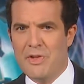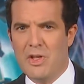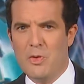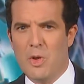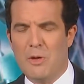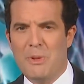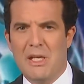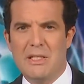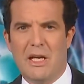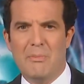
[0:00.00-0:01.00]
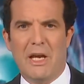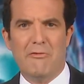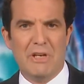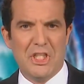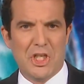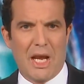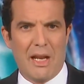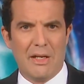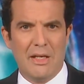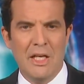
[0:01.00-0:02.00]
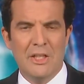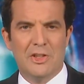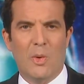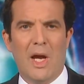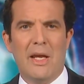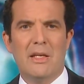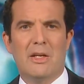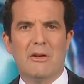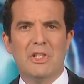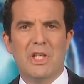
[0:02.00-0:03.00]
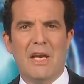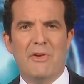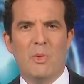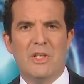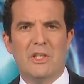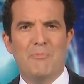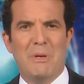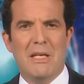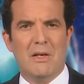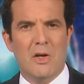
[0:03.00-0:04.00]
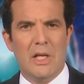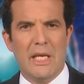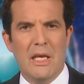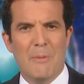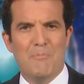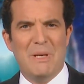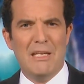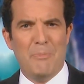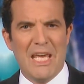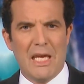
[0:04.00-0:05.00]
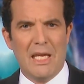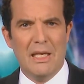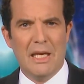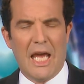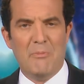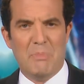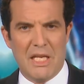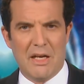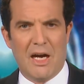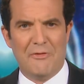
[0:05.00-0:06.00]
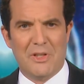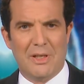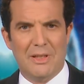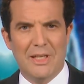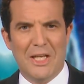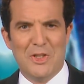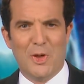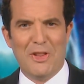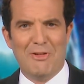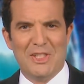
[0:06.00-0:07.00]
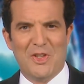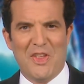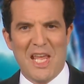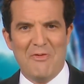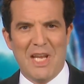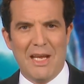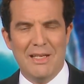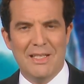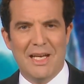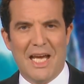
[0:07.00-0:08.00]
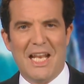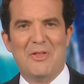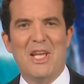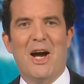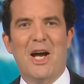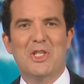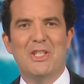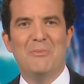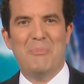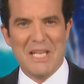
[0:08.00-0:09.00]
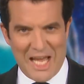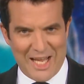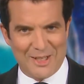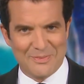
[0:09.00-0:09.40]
of the good work being done by Reach Canada, so I encourage everyone to bid early, bid big, and bid often. Enjoy the rest of the evening, and let the auction begin.